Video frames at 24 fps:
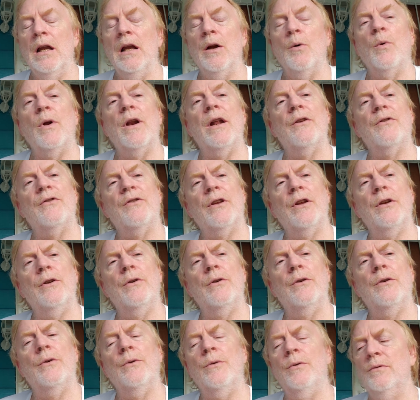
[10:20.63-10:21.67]
What else can you
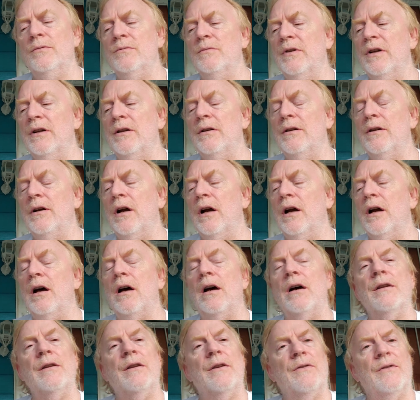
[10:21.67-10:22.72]
do?
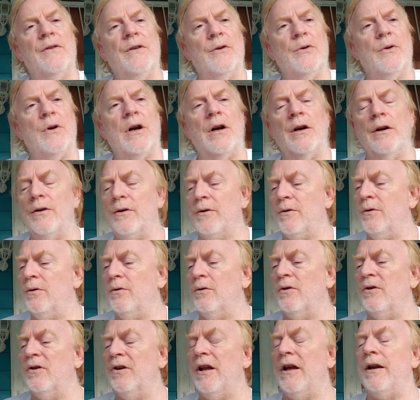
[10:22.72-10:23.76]
Uh, this little article
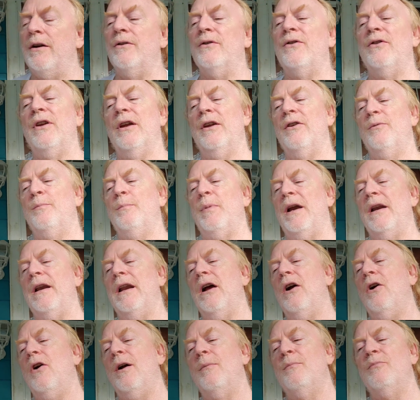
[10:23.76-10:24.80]
or letter says, by
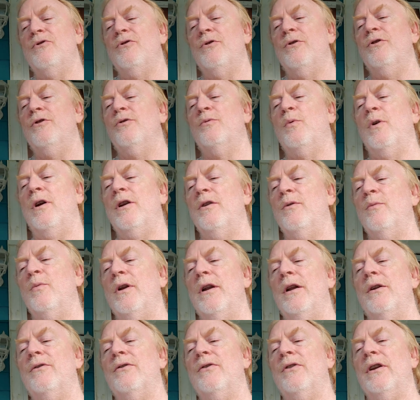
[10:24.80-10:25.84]
now I'm sure you're wondering what
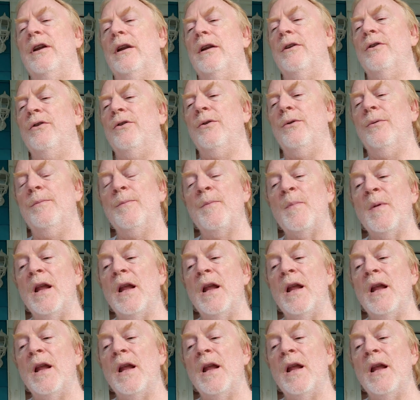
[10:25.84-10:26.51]
else can I do?